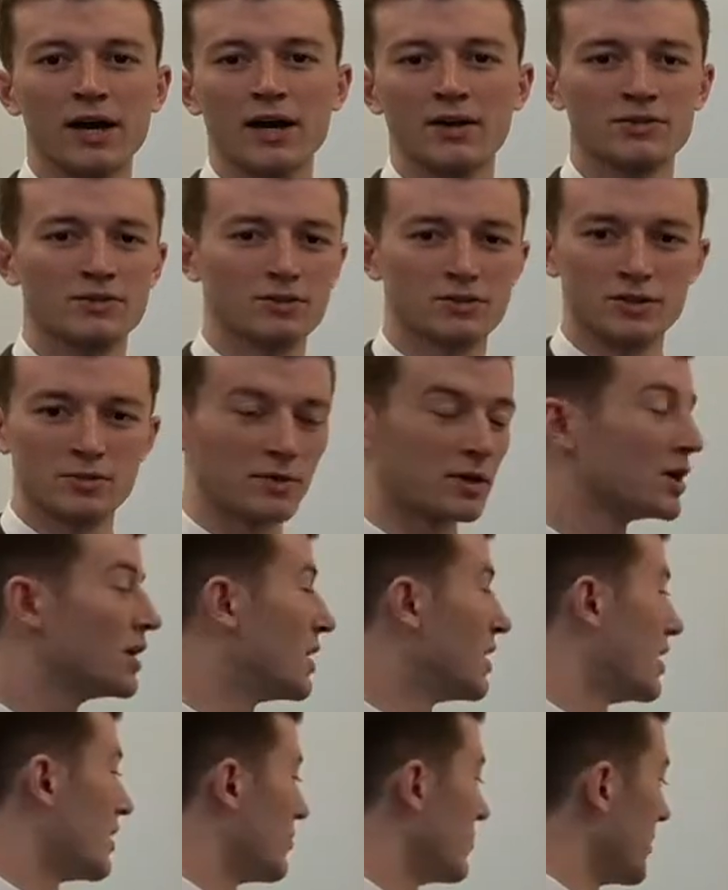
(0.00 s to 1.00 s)
a house or something.
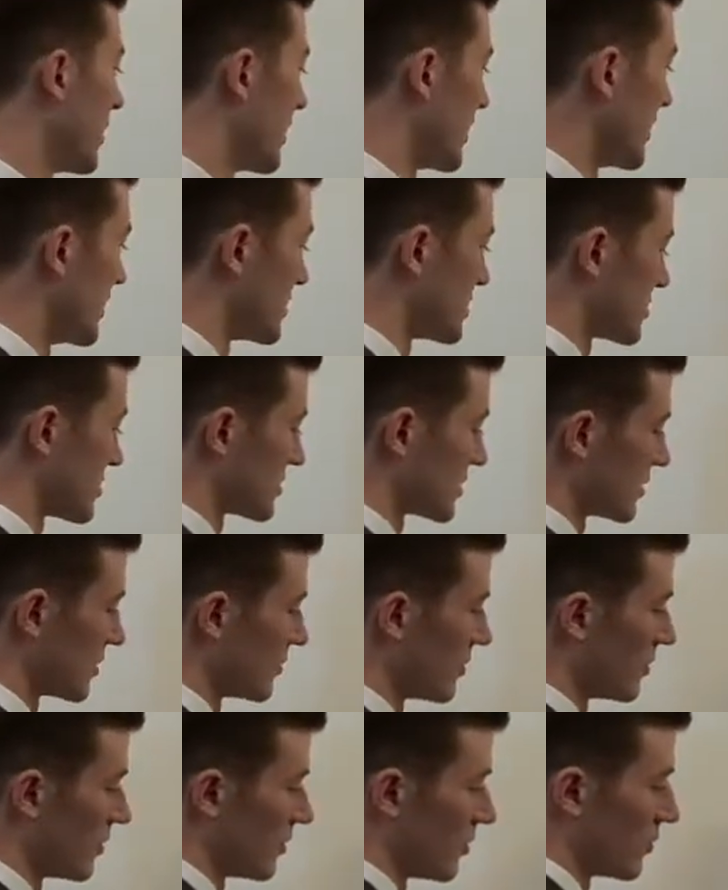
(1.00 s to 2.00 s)
But
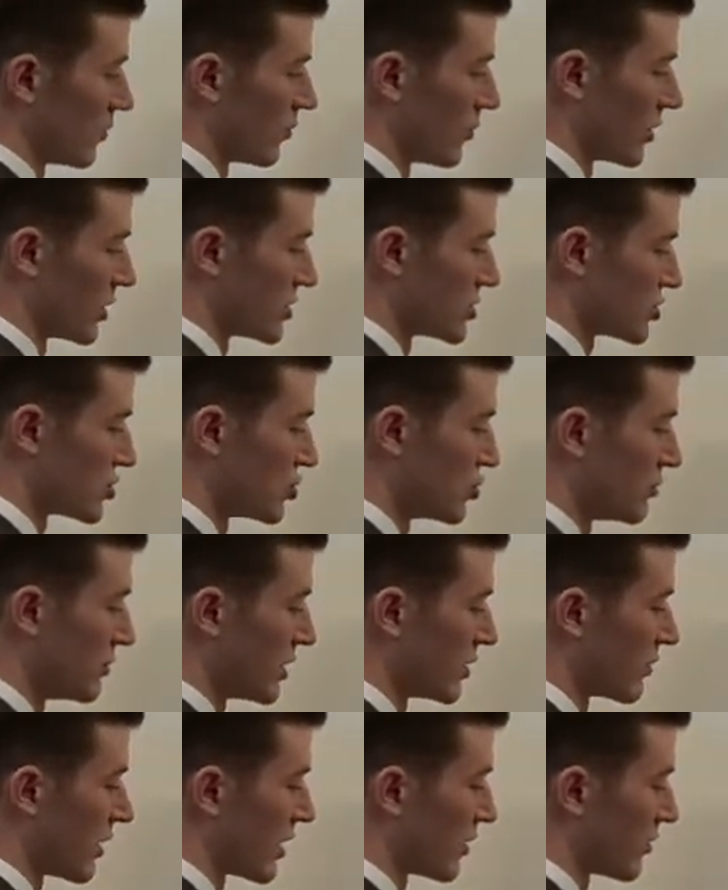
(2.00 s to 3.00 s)
we're
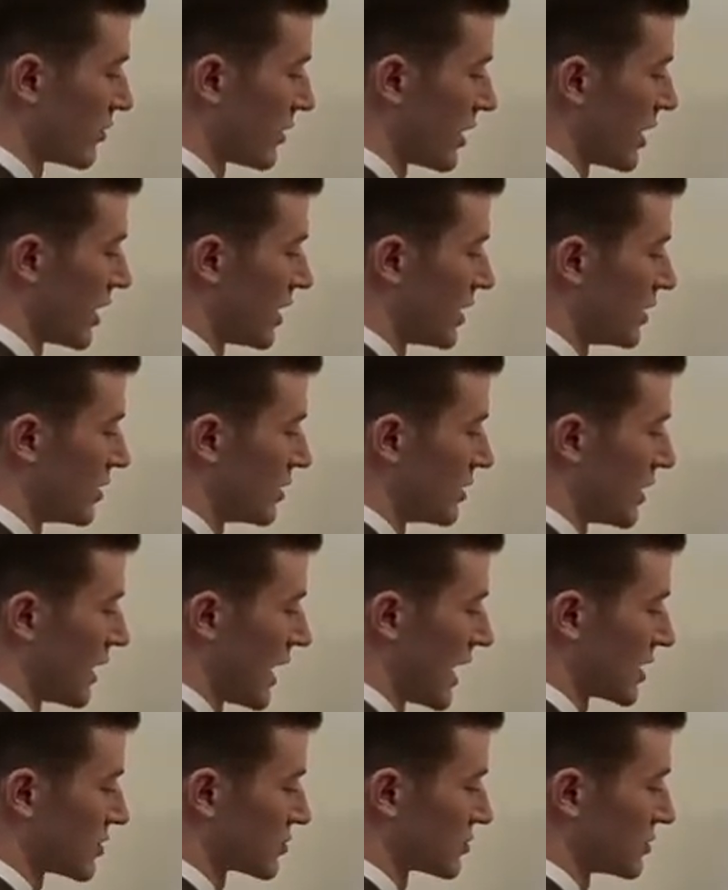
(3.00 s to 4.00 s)
assuming rather than
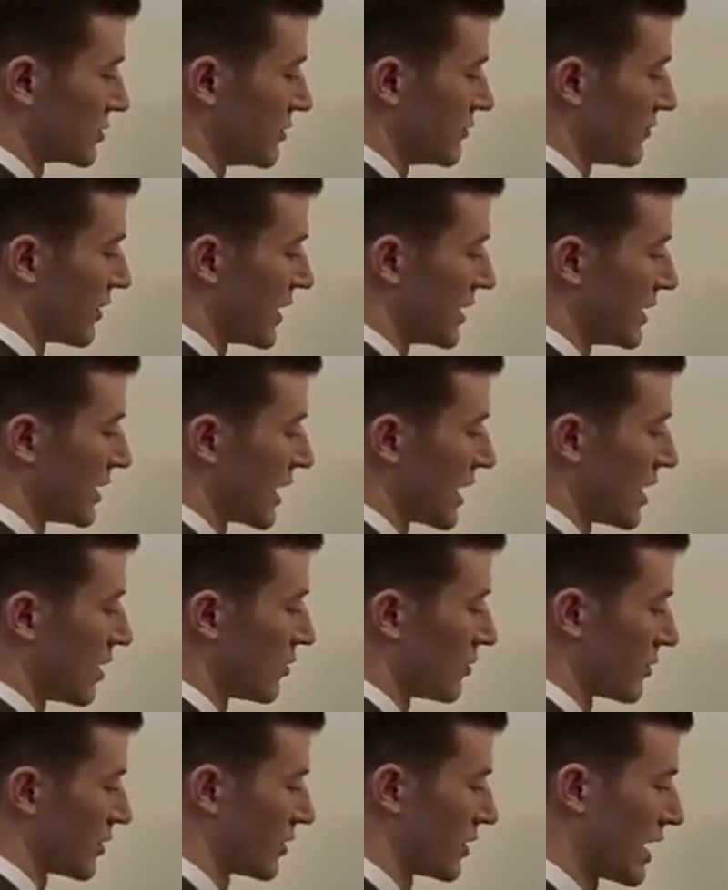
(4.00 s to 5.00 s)
actually finding
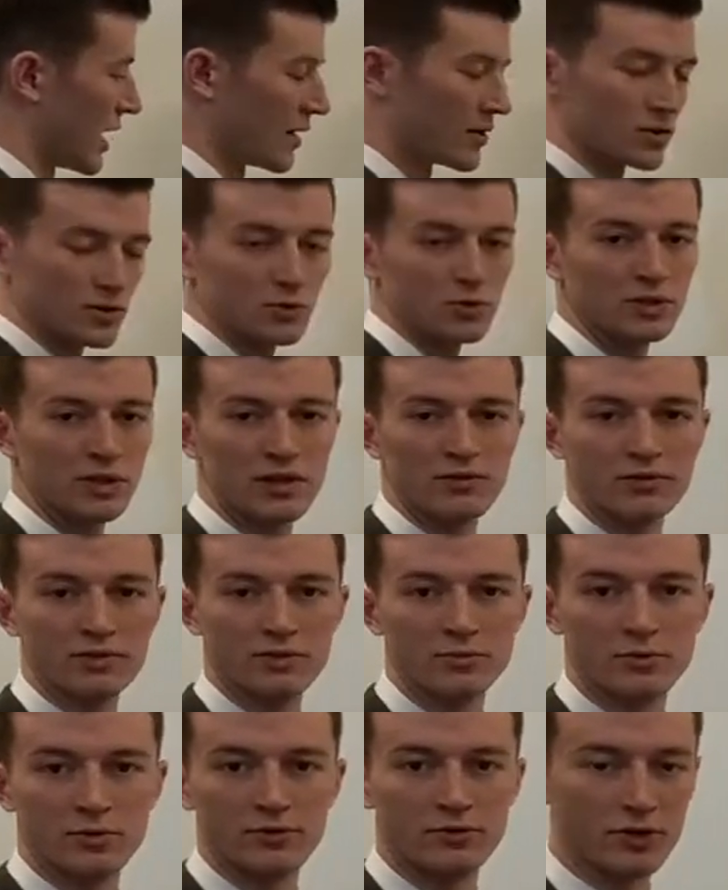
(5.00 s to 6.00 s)
out their actual
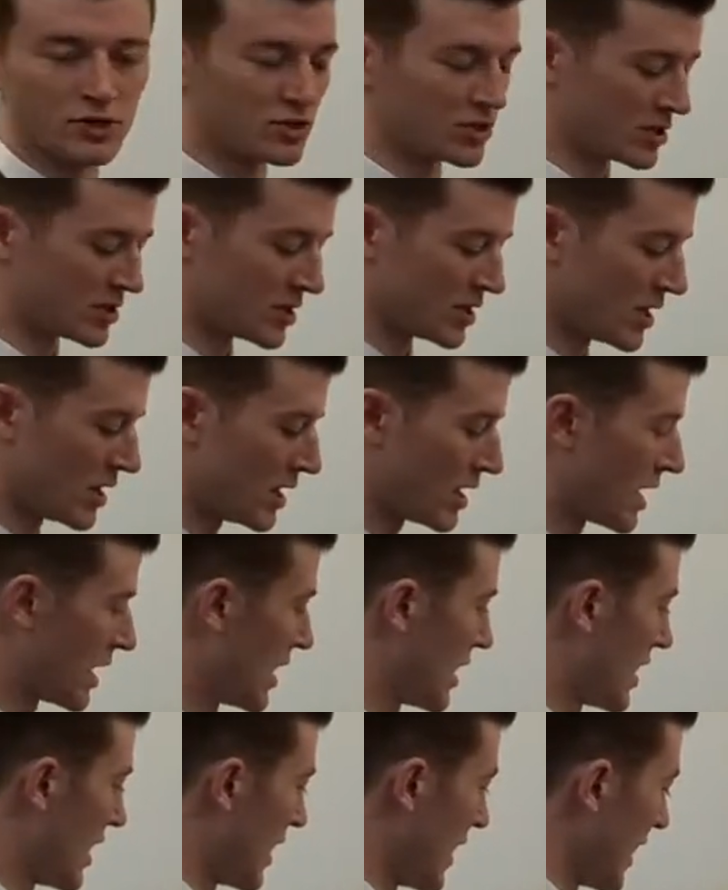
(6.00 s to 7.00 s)
levels of proficiency.
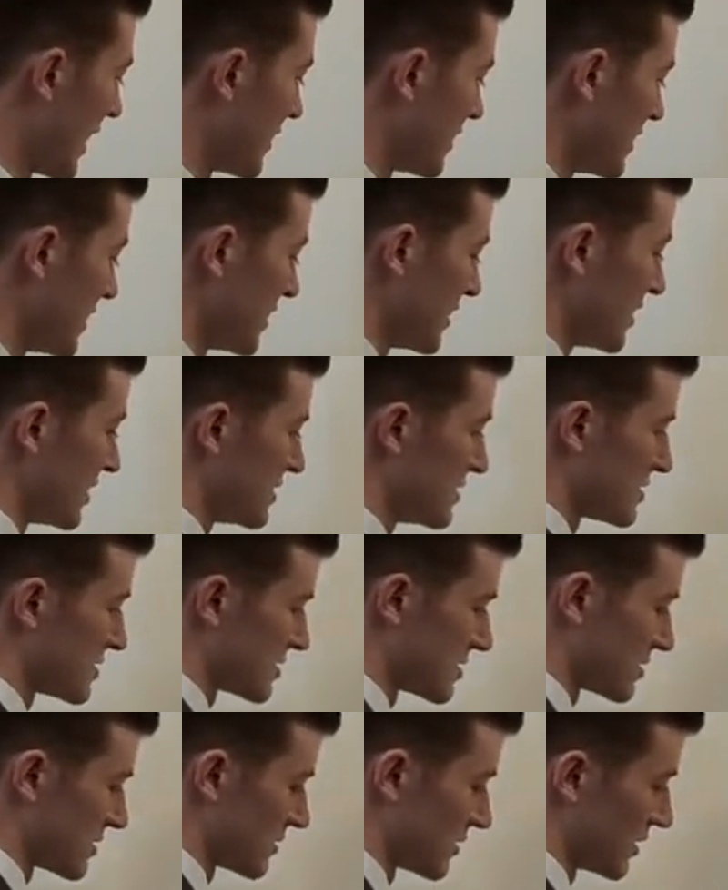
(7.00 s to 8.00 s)
And
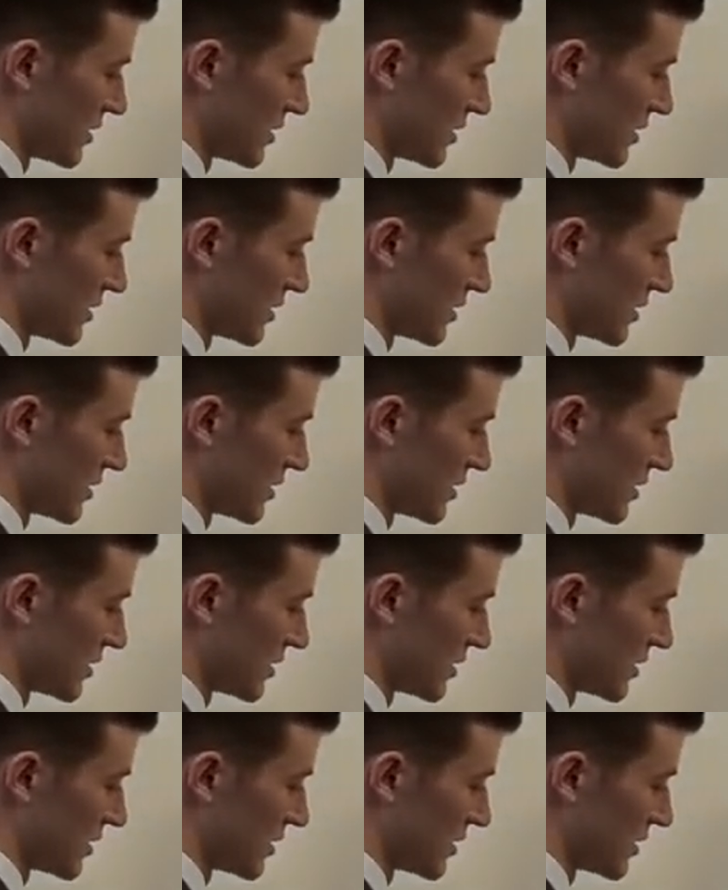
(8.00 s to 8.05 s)
these,